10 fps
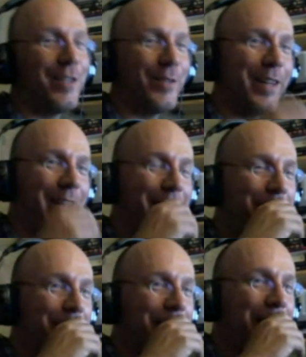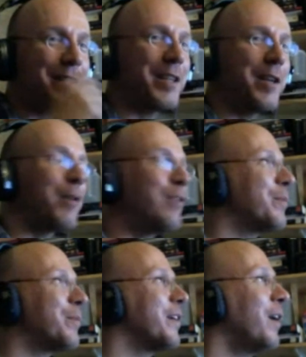I'm going to be
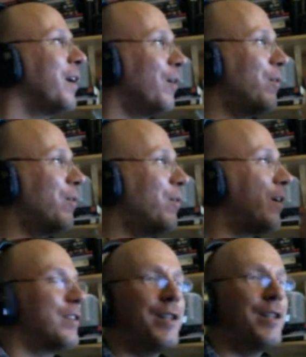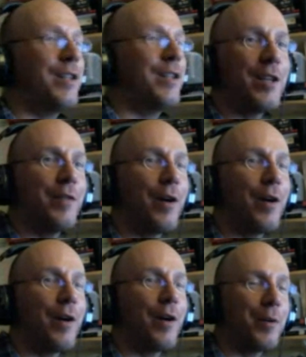asking. I'm going to be if you see the
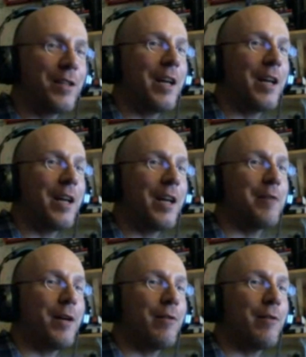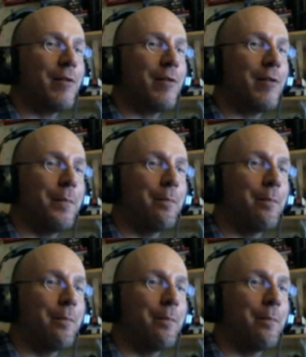title, I'm going to be asking Hanna about.